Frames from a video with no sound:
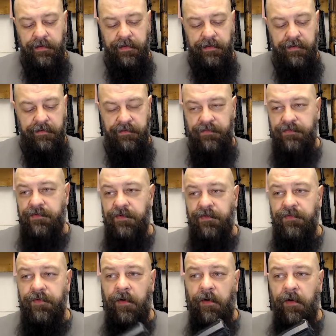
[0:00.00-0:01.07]
is
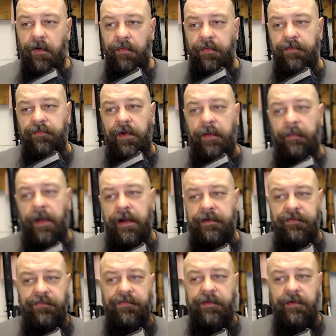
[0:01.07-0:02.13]
just all the dry
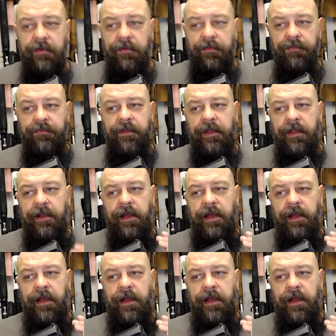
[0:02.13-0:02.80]
practice skills that